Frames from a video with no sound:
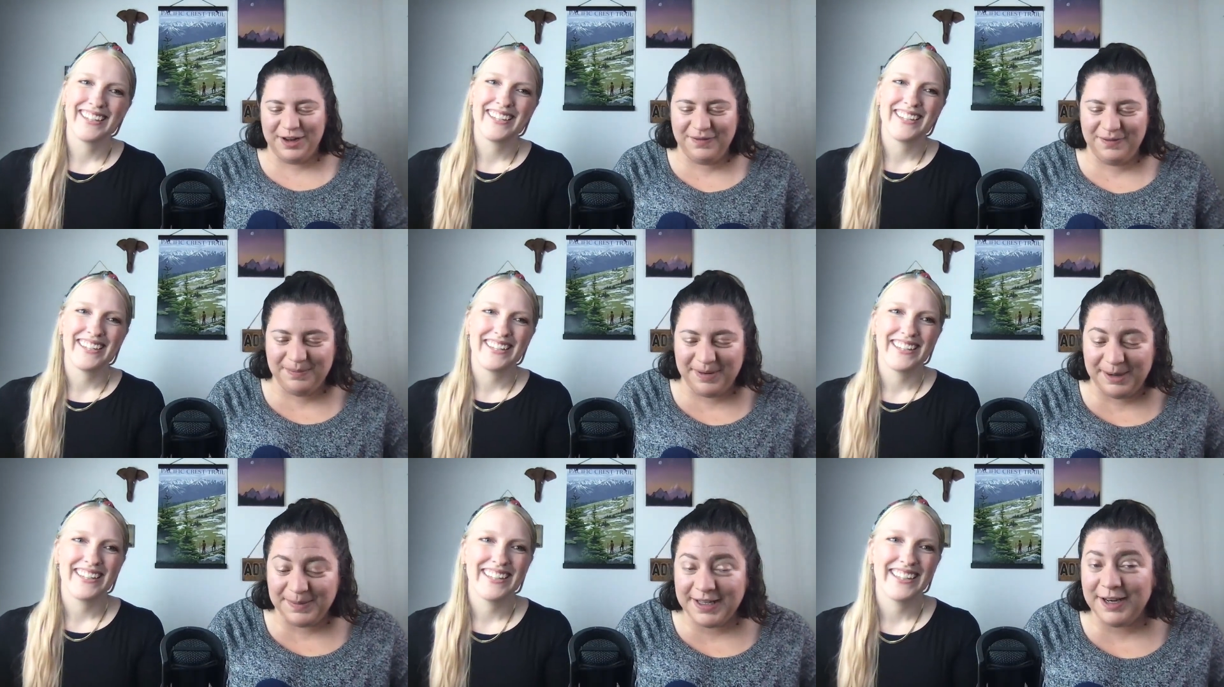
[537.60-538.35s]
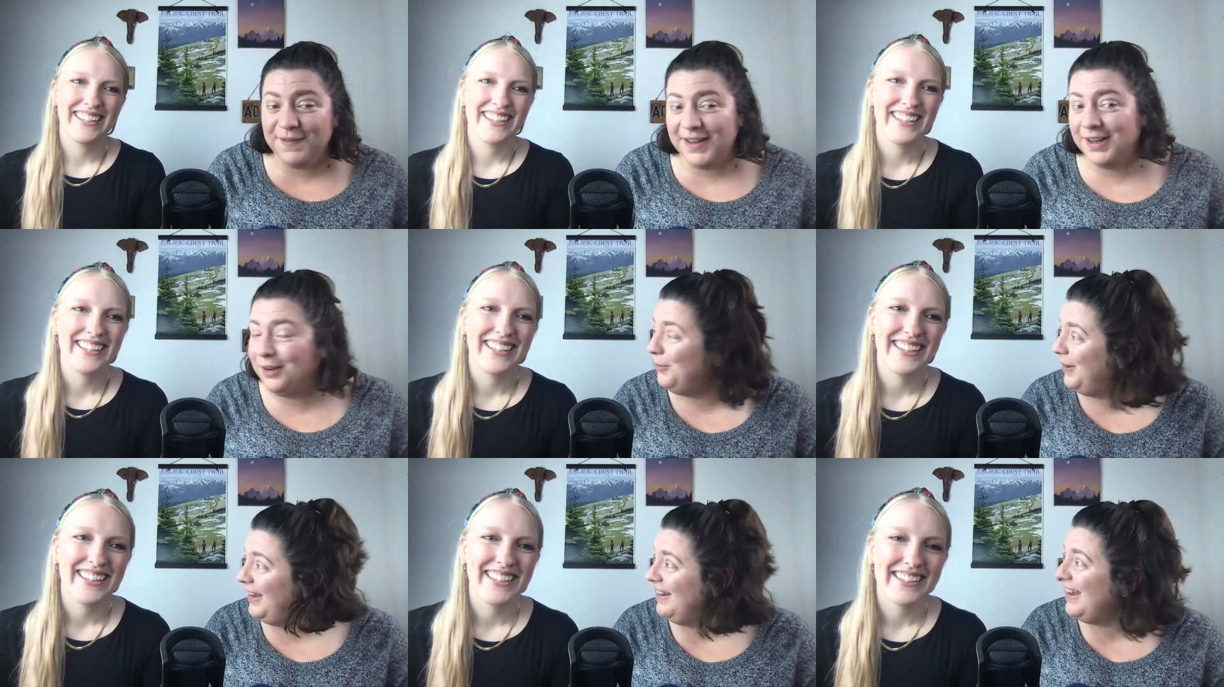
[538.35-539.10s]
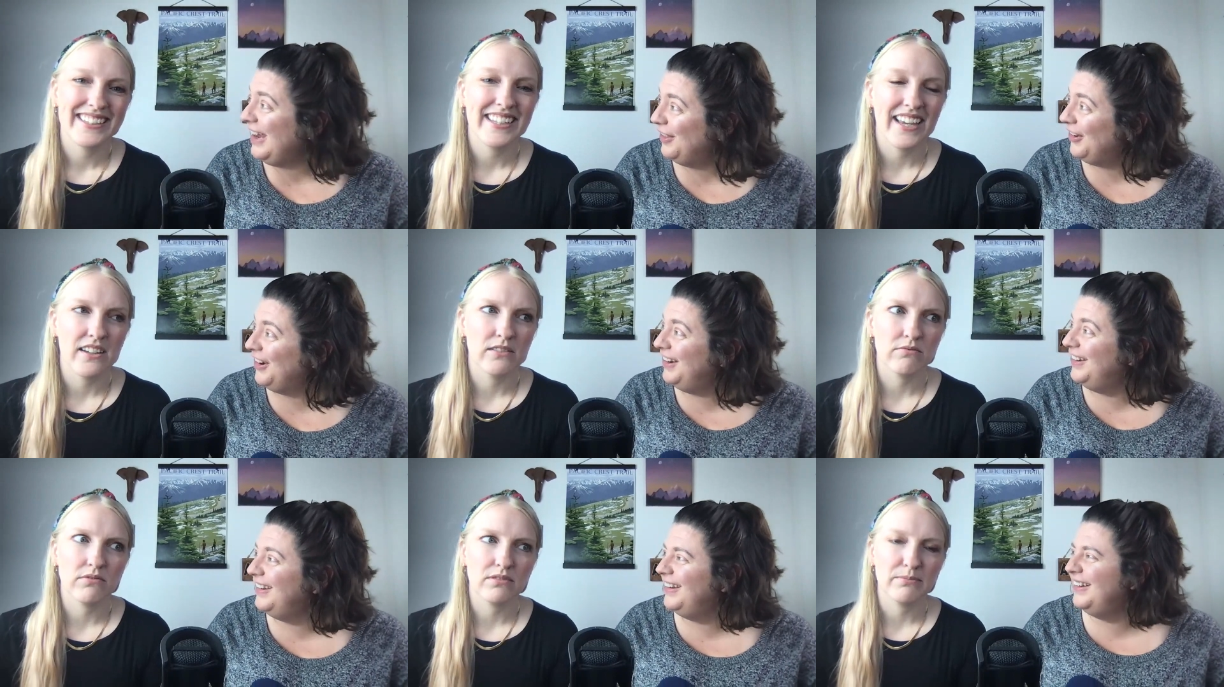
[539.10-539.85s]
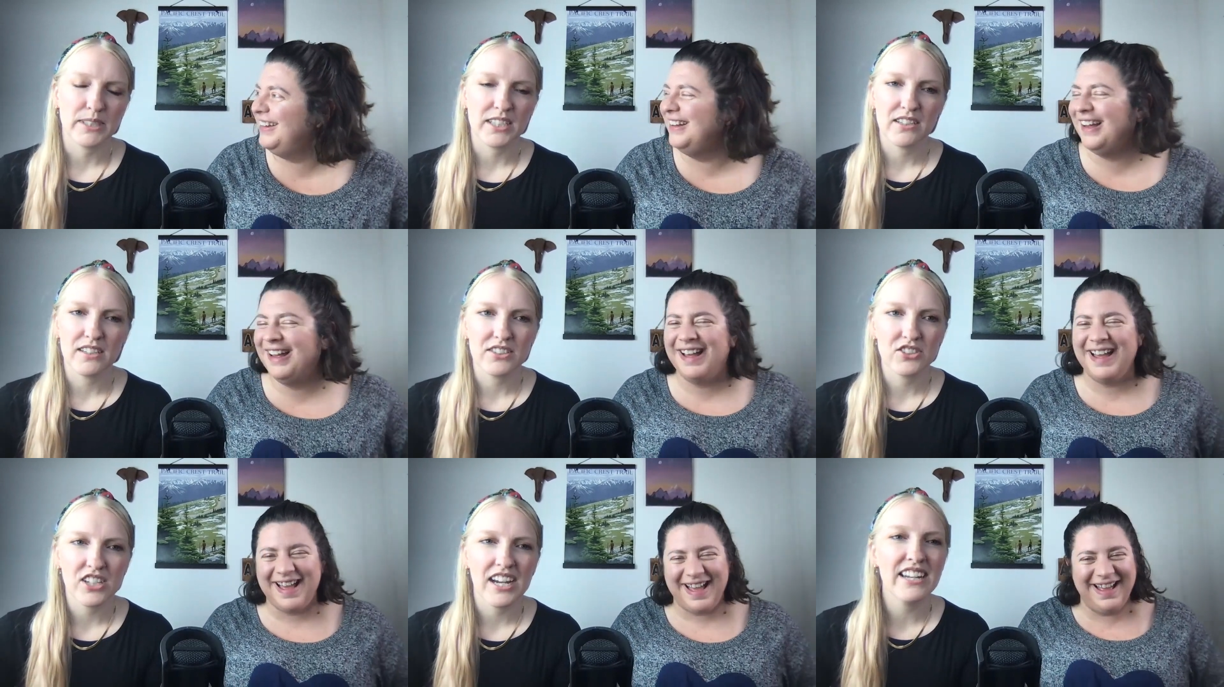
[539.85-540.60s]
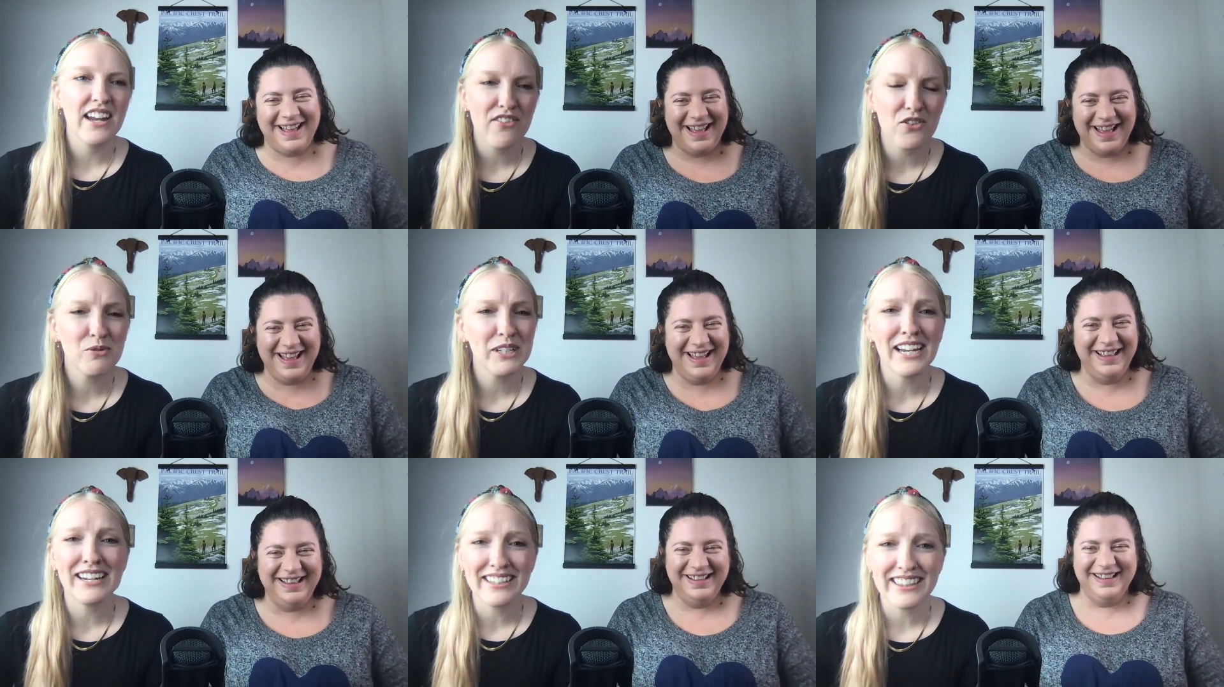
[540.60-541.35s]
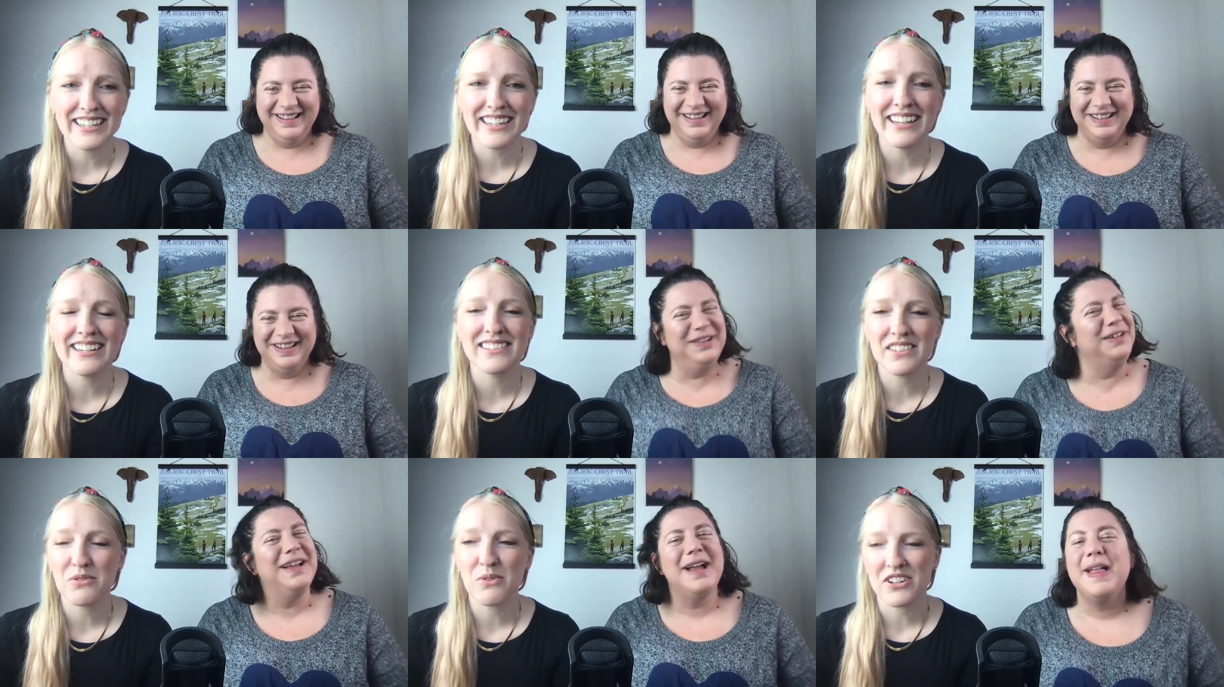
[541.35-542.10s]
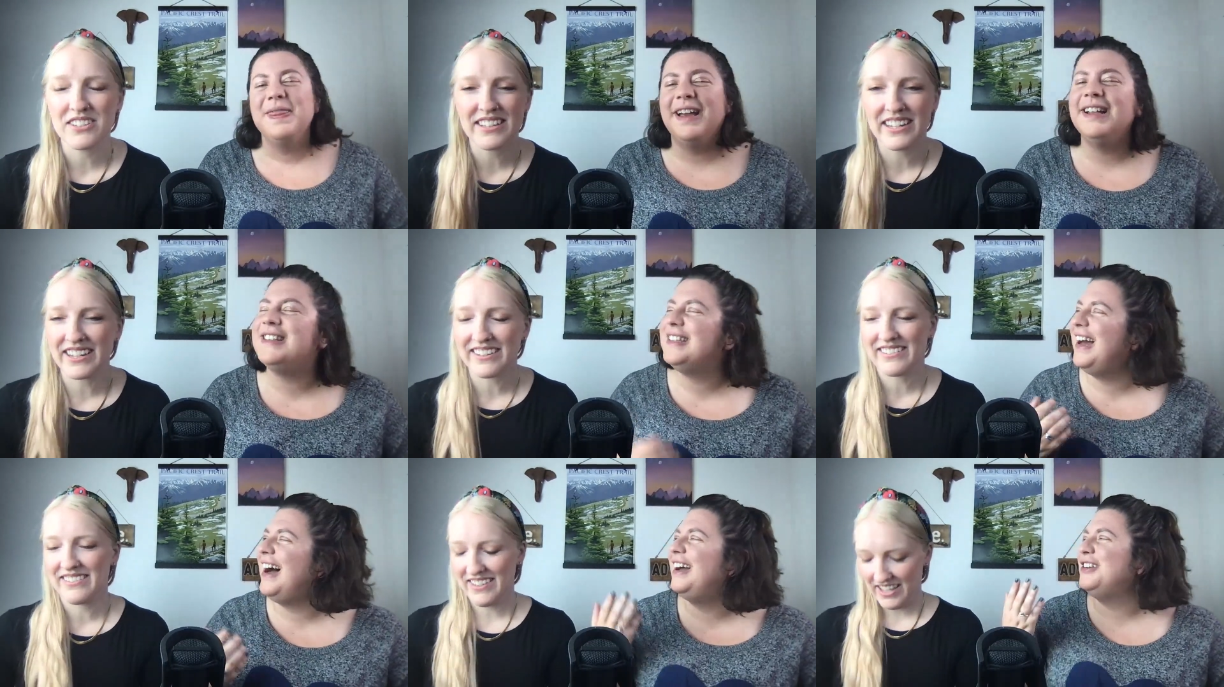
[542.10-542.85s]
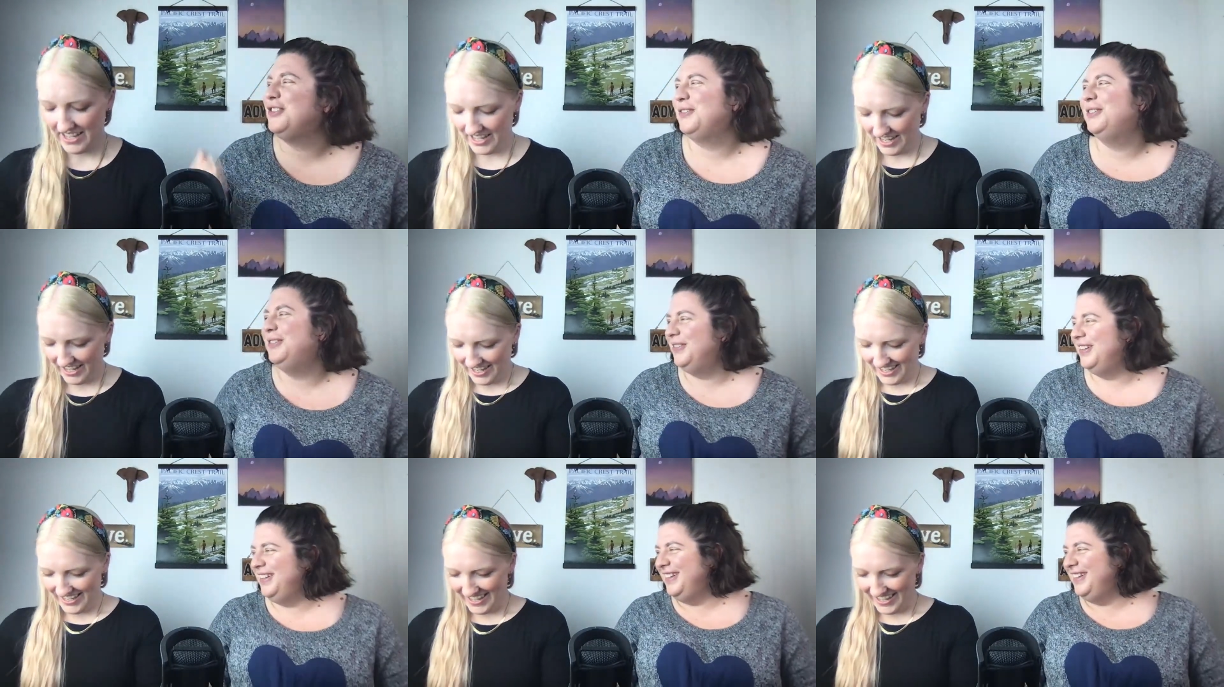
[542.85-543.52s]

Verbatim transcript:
Speaker 1: have been upset if they didn't win either.
Speaker 2: I never win anything, and it's the worst.
Speaker 1: That's not true.